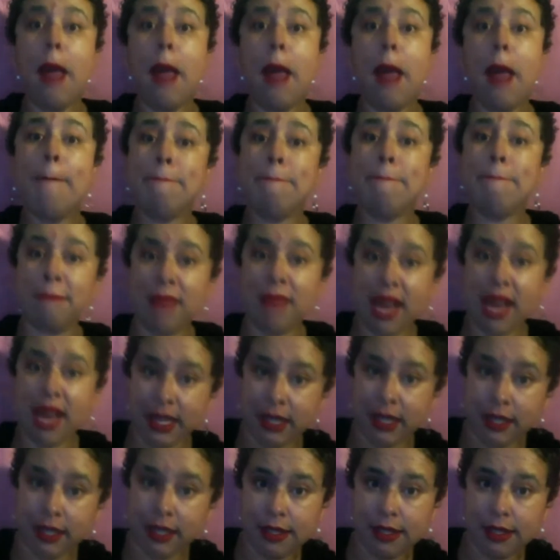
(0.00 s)
my
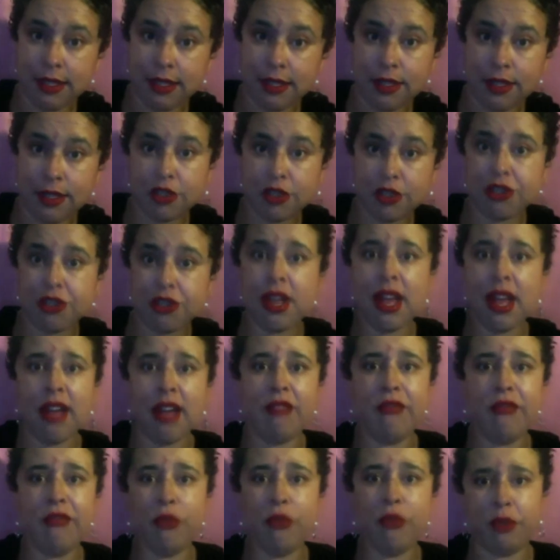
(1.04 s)
little sisters. I have
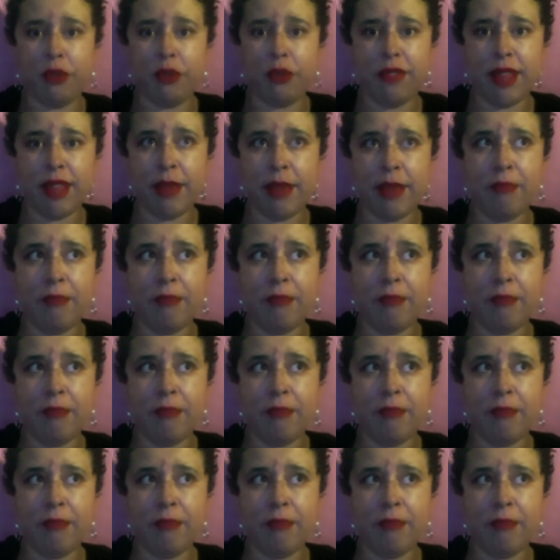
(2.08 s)
4 of them,